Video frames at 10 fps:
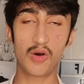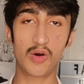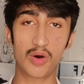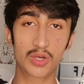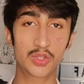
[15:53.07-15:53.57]

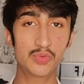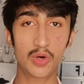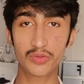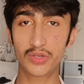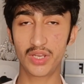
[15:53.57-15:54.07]
Or
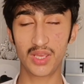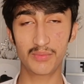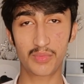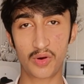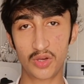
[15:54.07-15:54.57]
throughout the day,
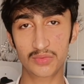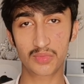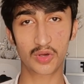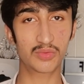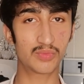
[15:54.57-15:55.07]

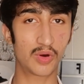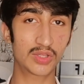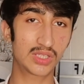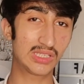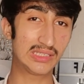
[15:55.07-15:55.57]

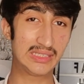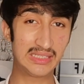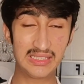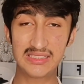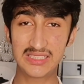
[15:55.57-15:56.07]
bahut
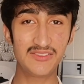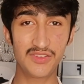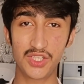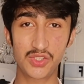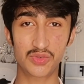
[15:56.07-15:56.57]
greasy
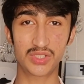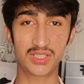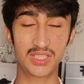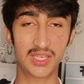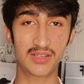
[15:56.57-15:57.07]
finish ho
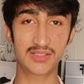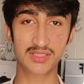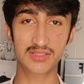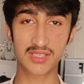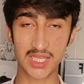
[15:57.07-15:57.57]
jati hai
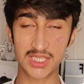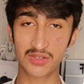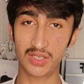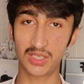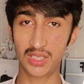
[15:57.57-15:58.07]
is
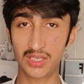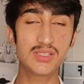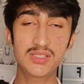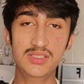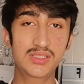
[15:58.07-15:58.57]
sunscreen ki.
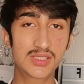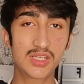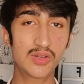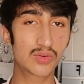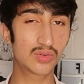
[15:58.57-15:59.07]
It just
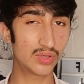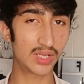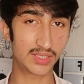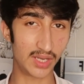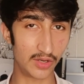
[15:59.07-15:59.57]
doesn't look
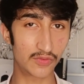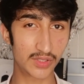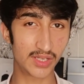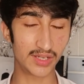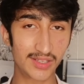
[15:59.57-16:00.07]
good at the end of
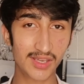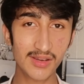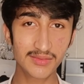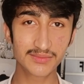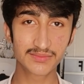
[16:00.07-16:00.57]
the theek
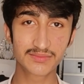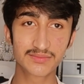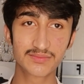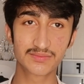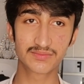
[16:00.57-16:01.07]
hai?
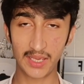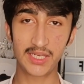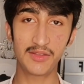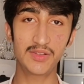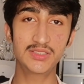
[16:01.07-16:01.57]

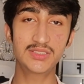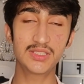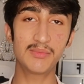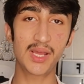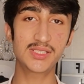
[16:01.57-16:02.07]
And even
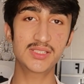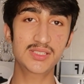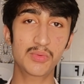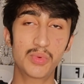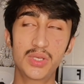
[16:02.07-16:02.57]
imagine
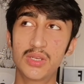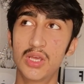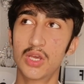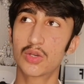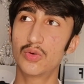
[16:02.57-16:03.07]
someone
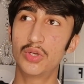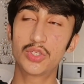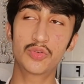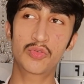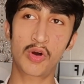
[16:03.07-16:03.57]
going
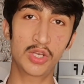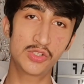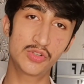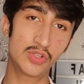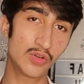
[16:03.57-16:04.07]
to
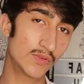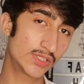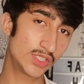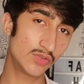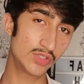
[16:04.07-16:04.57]
college or
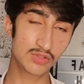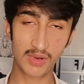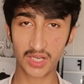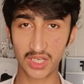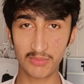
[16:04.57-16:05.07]
university or
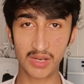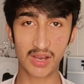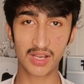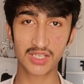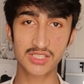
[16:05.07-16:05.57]
subah ke time
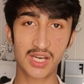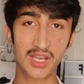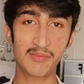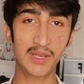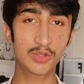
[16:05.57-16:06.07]
laga ke ja
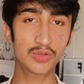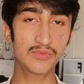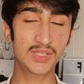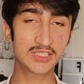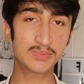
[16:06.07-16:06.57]
raha hai, pehle to
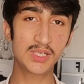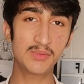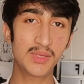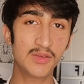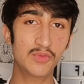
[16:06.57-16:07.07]
10
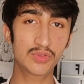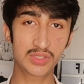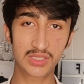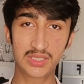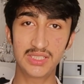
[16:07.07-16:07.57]
minute mein hi wo
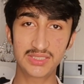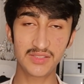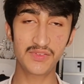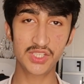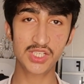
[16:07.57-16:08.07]

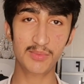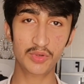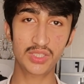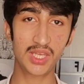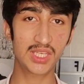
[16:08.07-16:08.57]
greasy finish
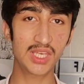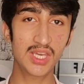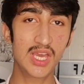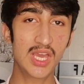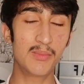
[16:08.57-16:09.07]
aapko degi.
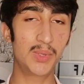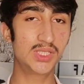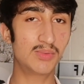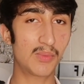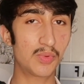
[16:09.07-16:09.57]

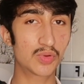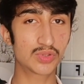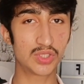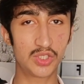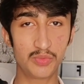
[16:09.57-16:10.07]
But jab aap
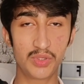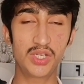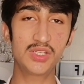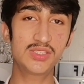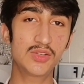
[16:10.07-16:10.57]
log
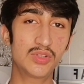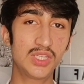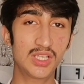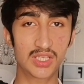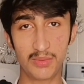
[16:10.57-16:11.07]
humidity se aur
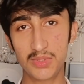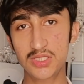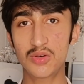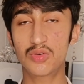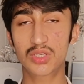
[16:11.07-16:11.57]
itni garmi
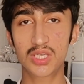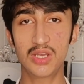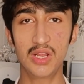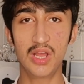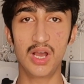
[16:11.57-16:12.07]
se ho ke
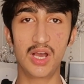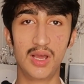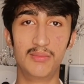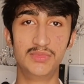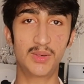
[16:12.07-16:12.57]

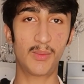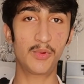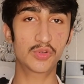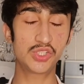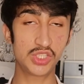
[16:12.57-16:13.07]
jab
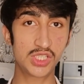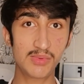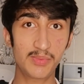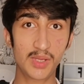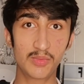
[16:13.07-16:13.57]
aap log sheeshe
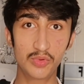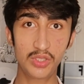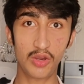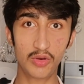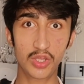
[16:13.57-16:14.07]
mein apna muh
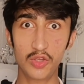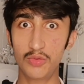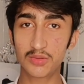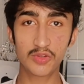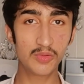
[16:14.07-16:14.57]
dekhoge na,
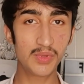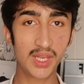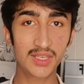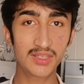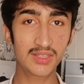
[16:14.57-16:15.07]
you will be
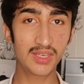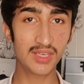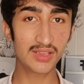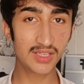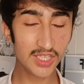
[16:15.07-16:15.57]
like ki
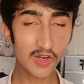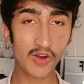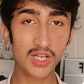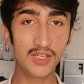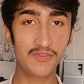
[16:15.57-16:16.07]
itni
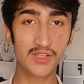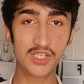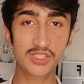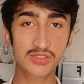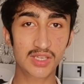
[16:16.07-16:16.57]
oily
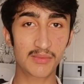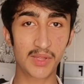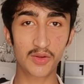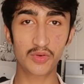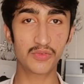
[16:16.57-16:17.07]
finish, kya
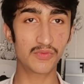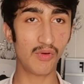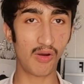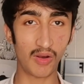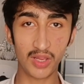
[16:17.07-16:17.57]
maine koi
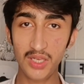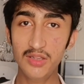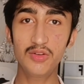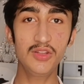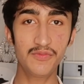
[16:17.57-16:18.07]
oil
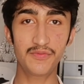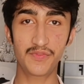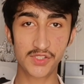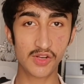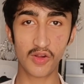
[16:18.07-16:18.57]
to nahi,
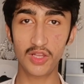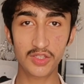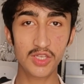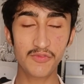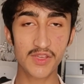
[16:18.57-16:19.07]
facial oil
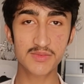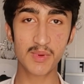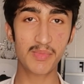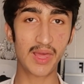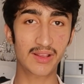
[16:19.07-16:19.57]
to nahi face
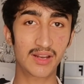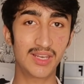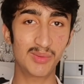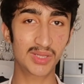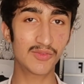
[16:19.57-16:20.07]
pe apply kar
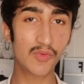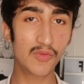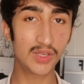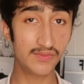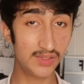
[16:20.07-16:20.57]
liya, matlab
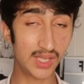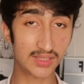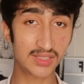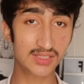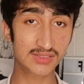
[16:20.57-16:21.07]
wo wali feel
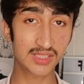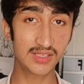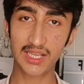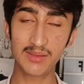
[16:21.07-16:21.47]
aati hai iski.